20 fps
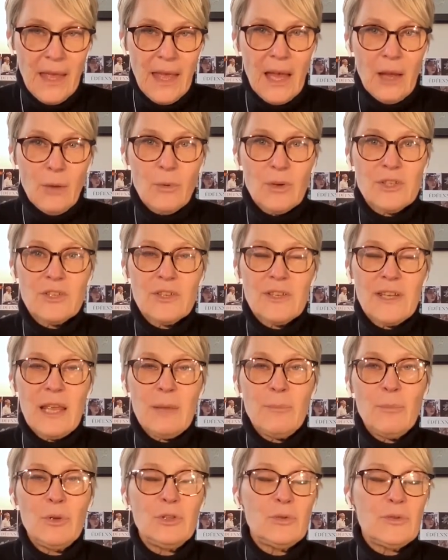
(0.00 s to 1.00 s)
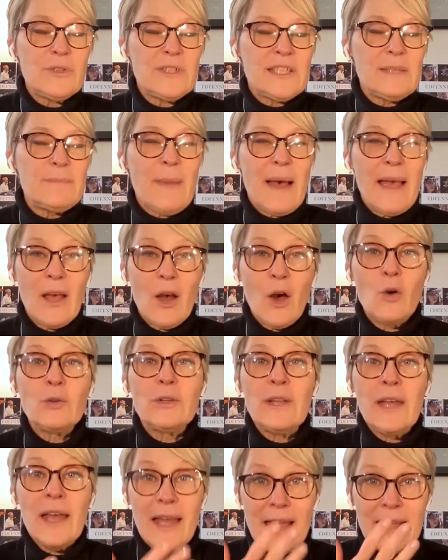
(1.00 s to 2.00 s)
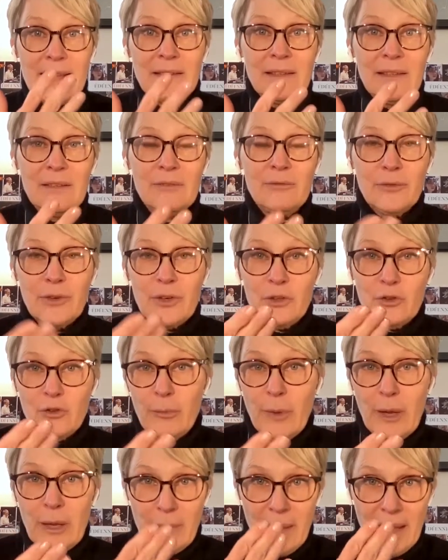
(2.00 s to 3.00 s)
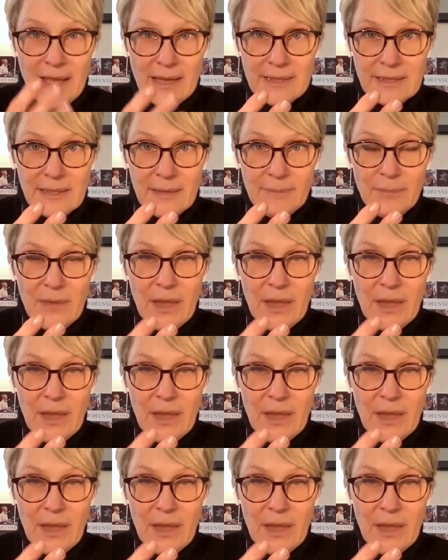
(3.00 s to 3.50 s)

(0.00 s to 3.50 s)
I was unable to see my own hand in front of my mask.